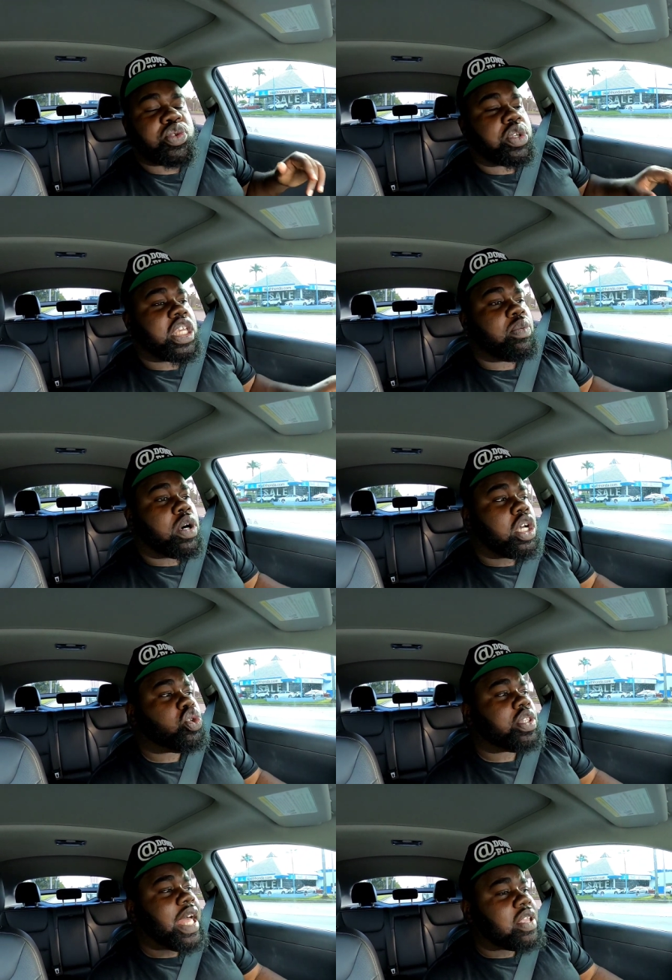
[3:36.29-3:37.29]
once we hit
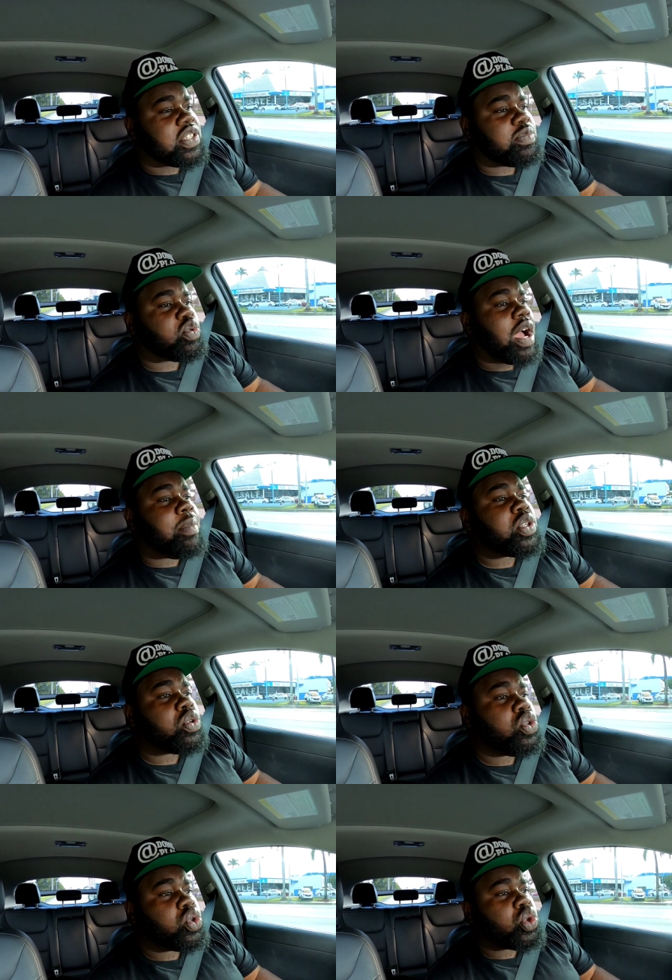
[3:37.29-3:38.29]
100,000
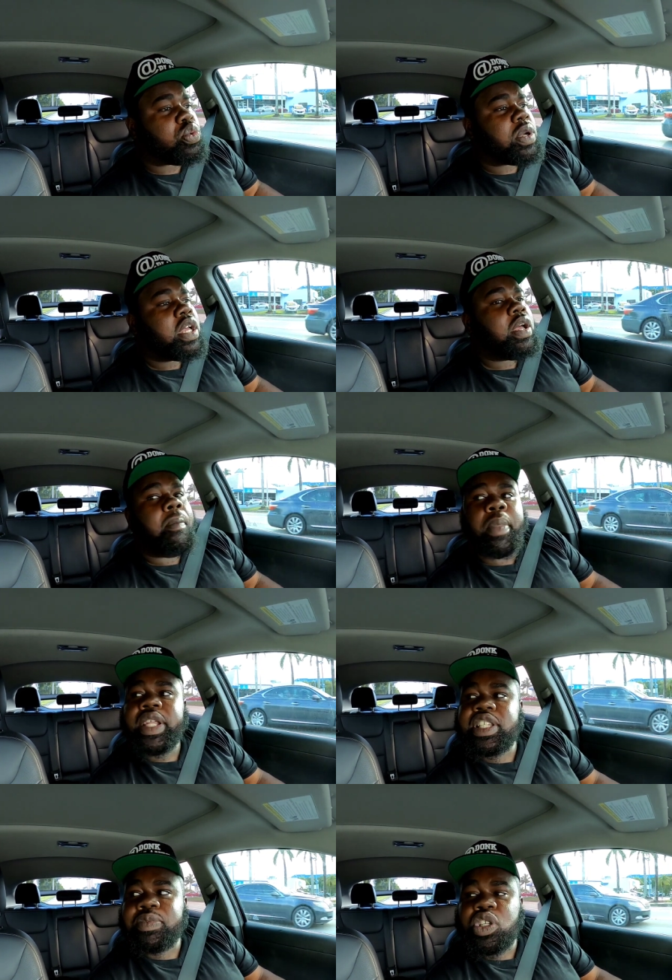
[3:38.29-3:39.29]
subscribers on YouTube.
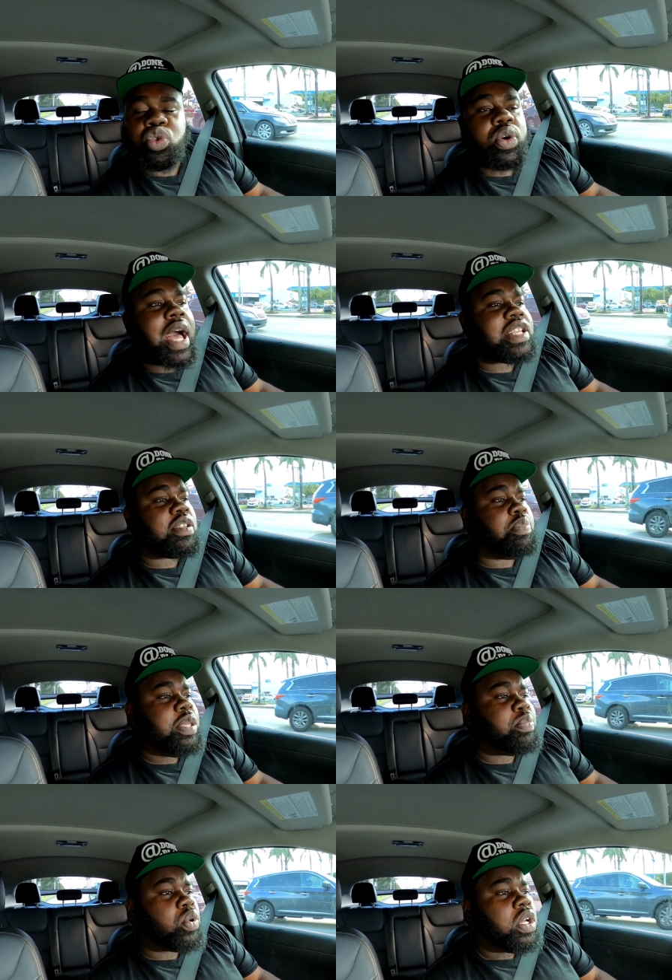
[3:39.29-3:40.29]
But it's up to you guys, the
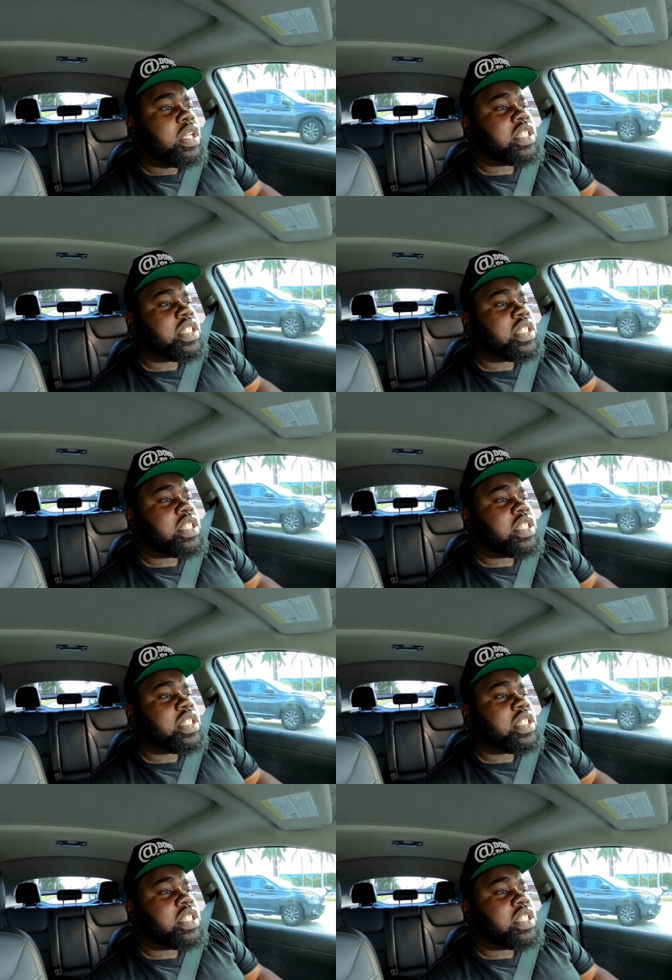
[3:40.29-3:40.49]
people,